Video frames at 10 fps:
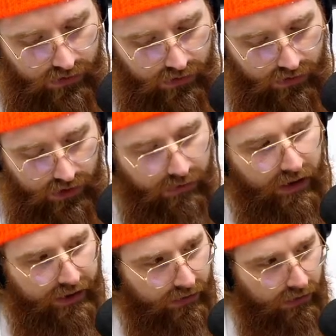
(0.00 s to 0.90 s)
like
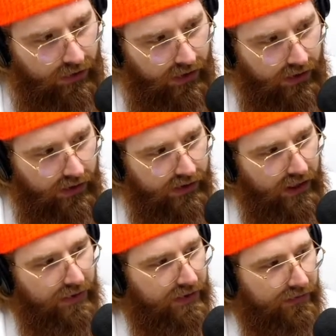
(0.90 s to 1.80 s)
microblading? Because
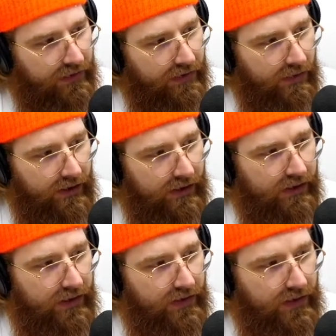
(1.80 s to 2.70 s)
that was the first big
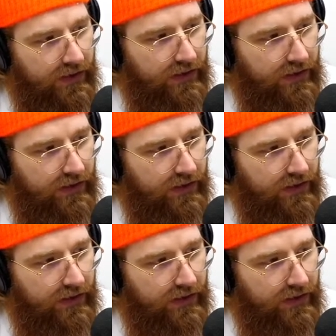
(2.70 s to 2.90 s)
transition.